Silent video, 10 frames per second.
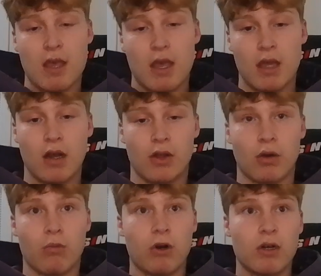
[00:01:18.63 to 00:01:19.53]
In other
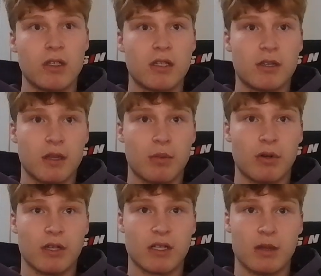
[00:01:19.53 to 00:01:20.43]
words, it
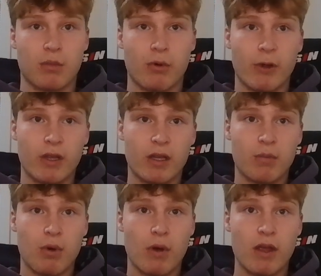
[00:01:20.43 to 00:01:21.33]
predicts the boiling
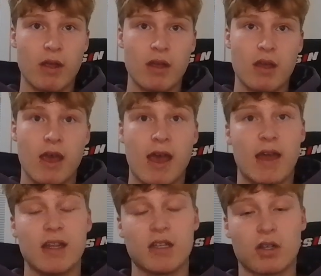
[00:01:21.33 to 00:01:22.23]
point at
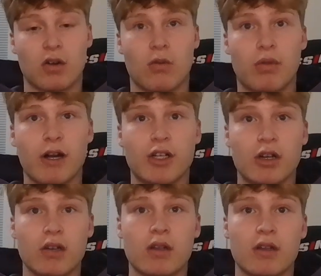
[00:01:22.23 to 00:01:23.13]
any internal pressure.